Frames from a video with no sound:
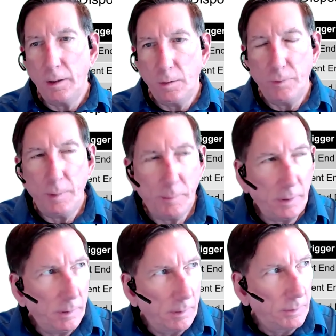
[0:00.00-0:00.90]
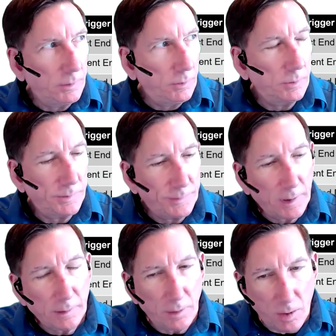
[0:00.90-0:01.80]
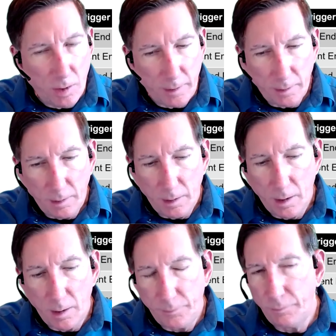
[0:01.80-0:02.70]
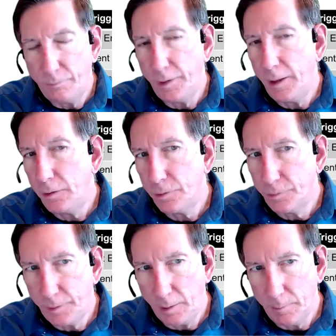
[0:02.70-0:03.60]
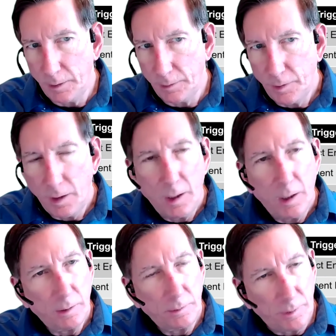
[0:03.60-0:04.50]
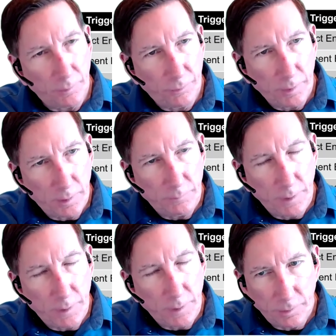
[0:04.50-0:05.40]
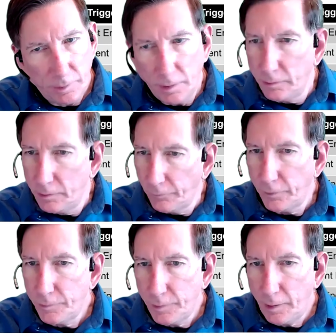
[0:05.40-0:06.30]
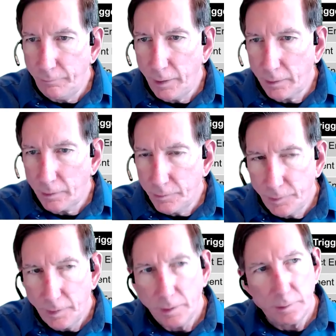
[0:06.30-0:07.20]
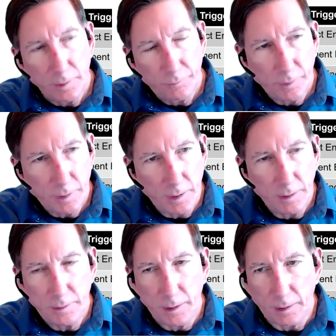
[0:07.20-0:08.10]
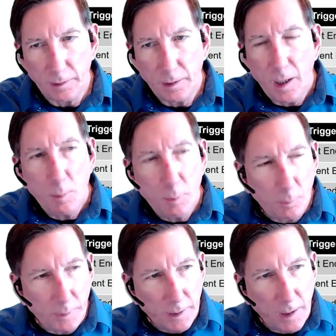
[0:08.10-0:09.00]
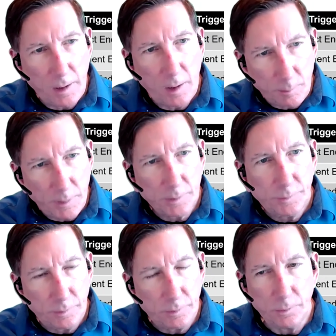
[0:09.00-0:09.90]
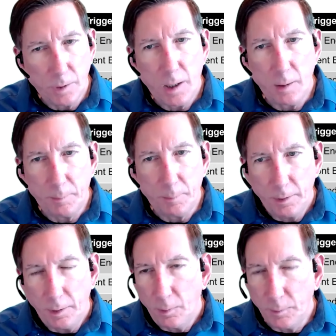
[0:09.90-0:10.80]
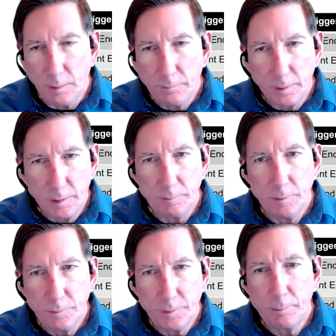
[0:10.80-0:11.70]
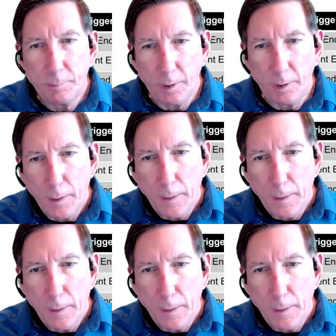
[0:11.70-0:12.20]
In November, you do a second audit of the financial statements. Different adventure, different set of records, different end date. But we cannot mix the two up. We have to keep them separate.